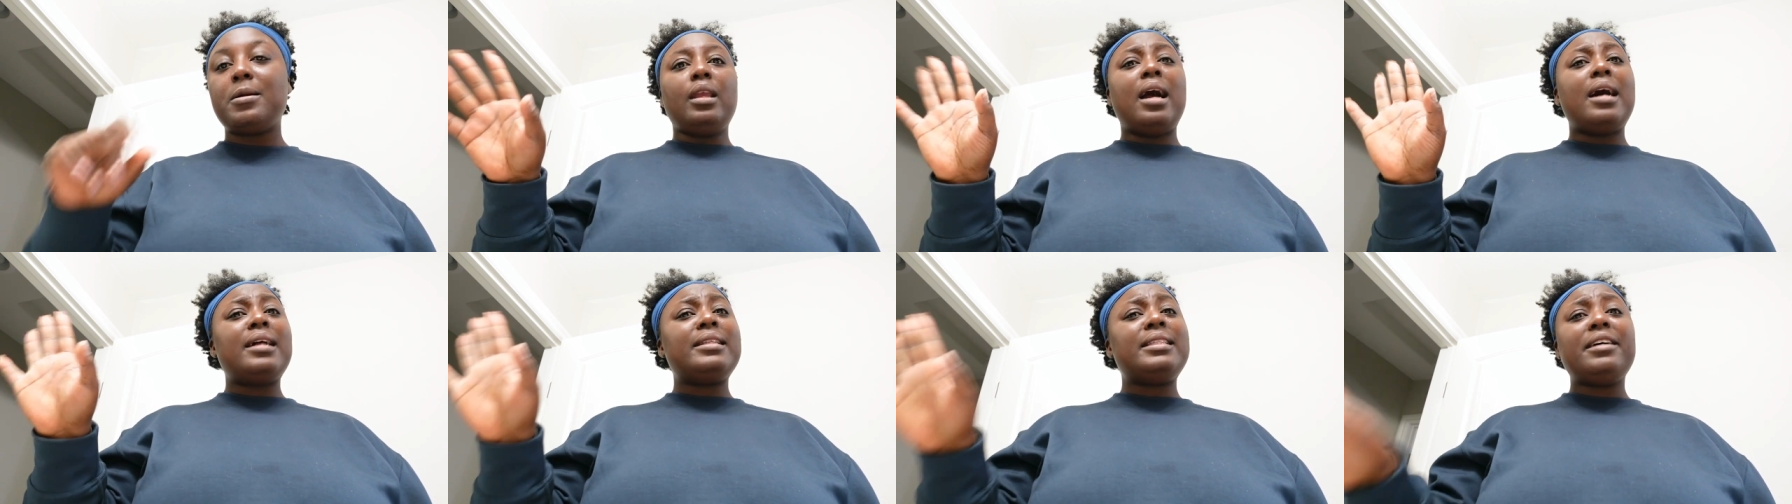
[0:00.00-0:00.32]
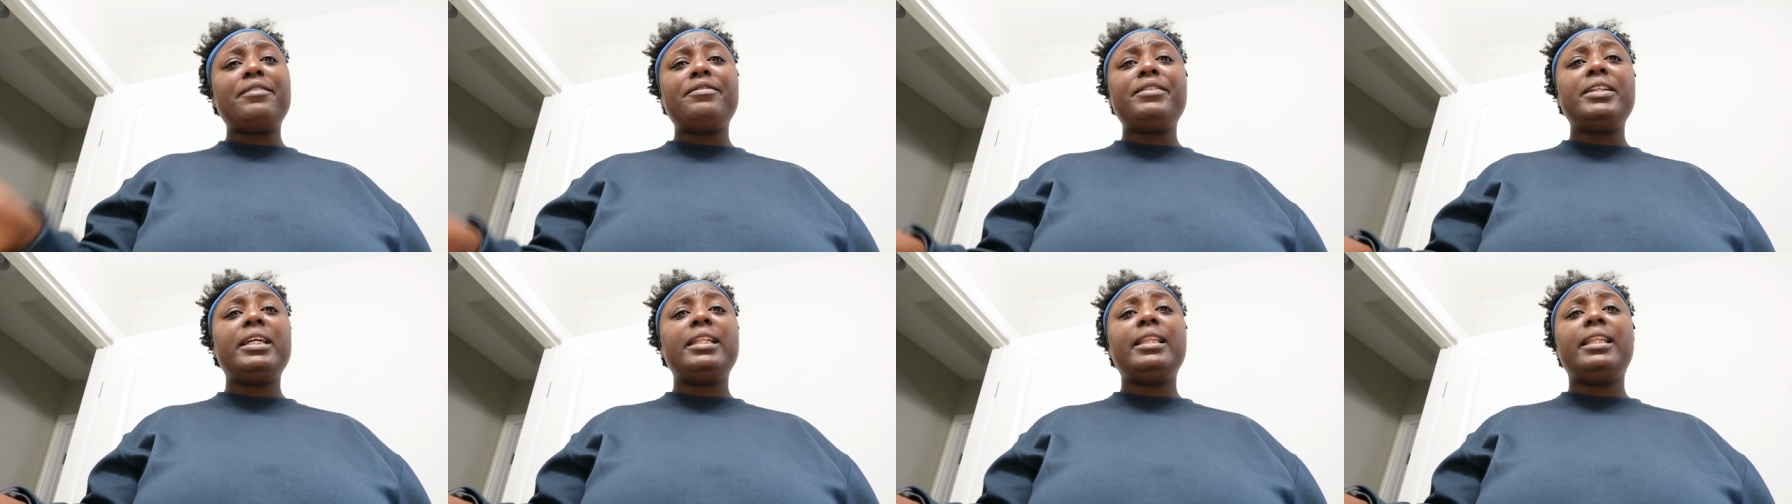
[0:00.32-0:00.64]
I'll
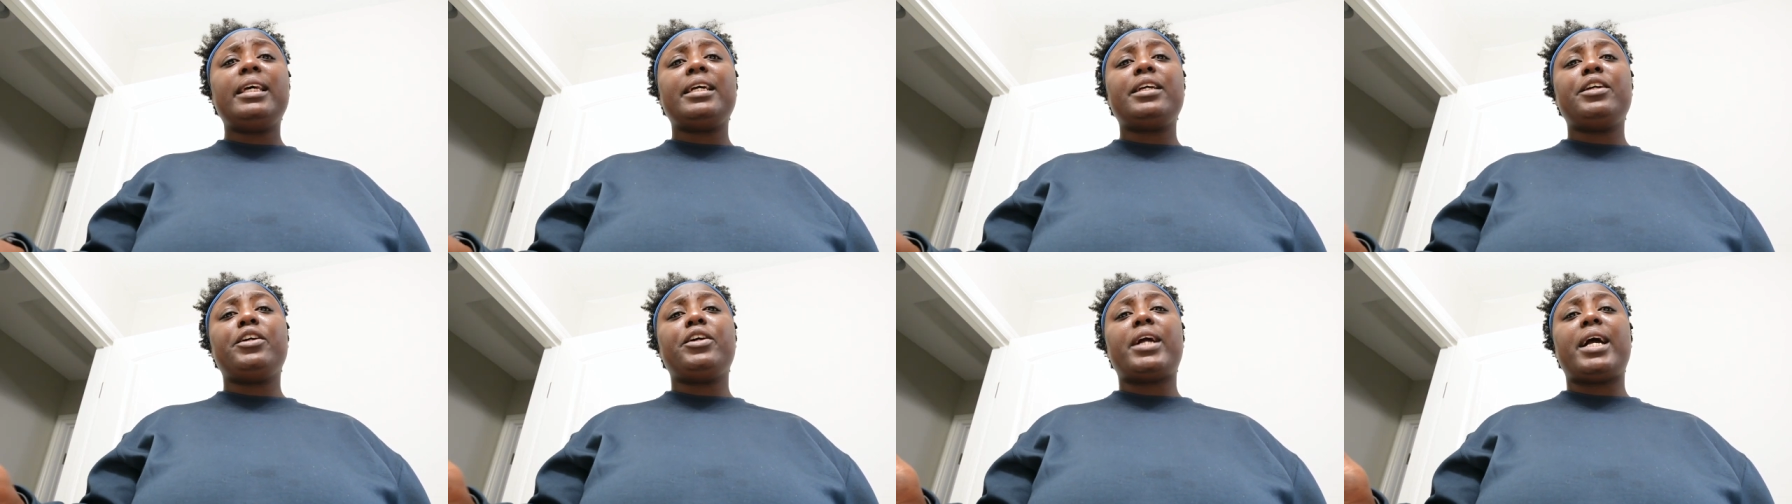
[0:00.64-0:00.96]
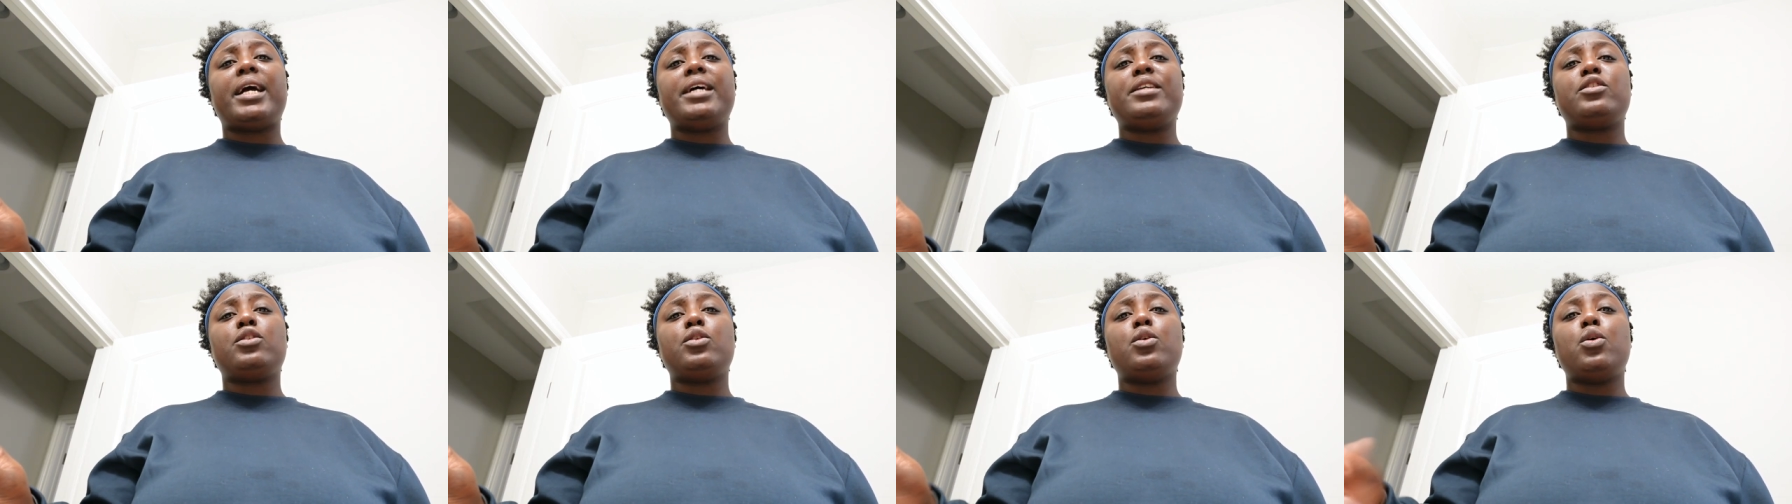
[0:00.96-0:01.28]
definitely let you
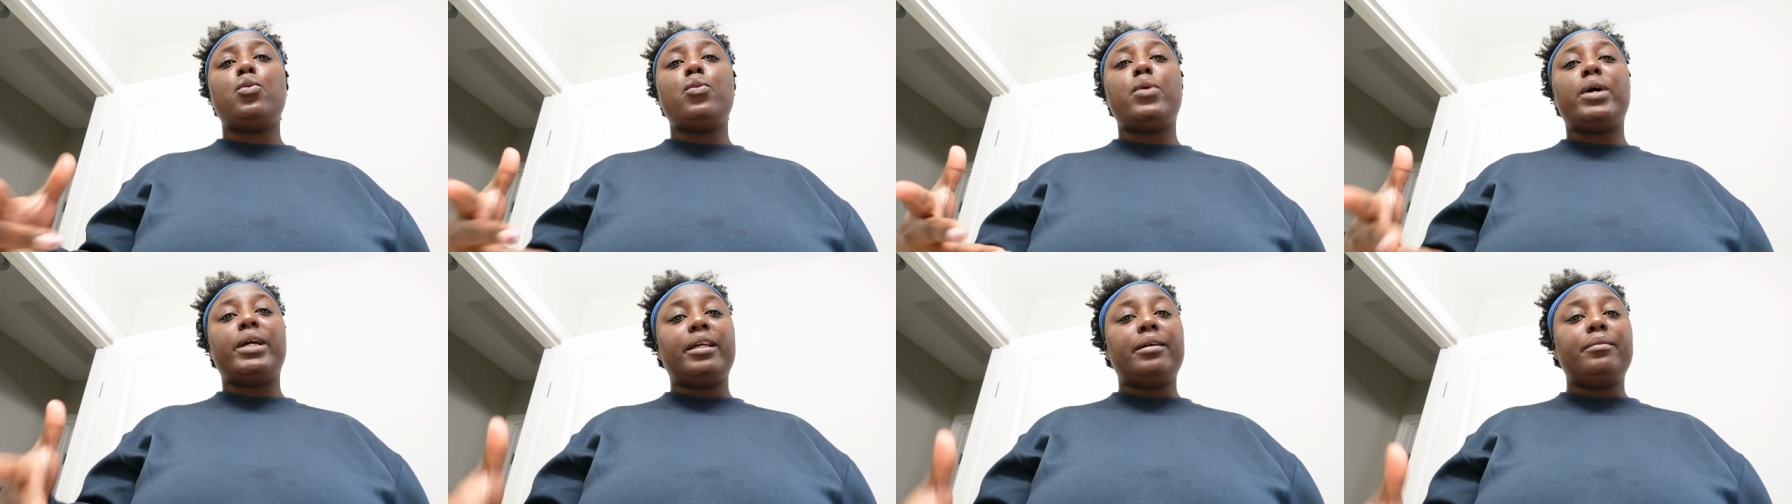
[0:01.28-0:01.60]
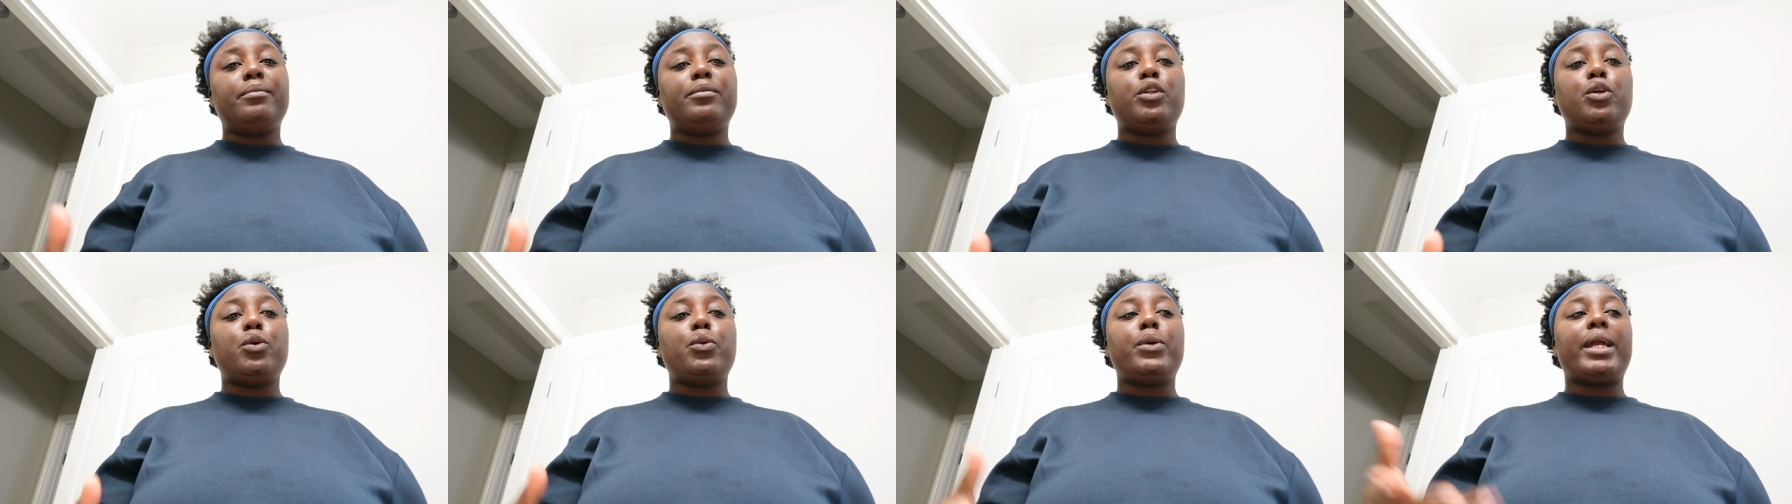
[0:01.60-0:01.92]
guys know what
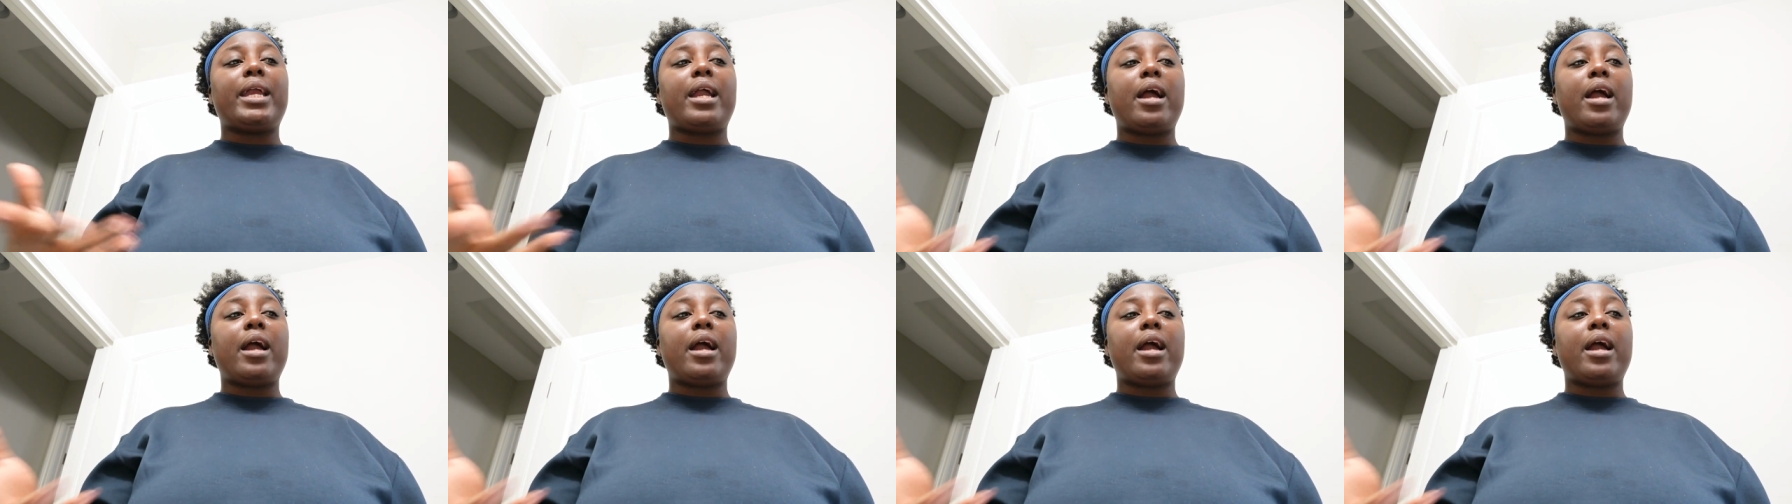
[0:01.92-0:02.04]
I'm doing,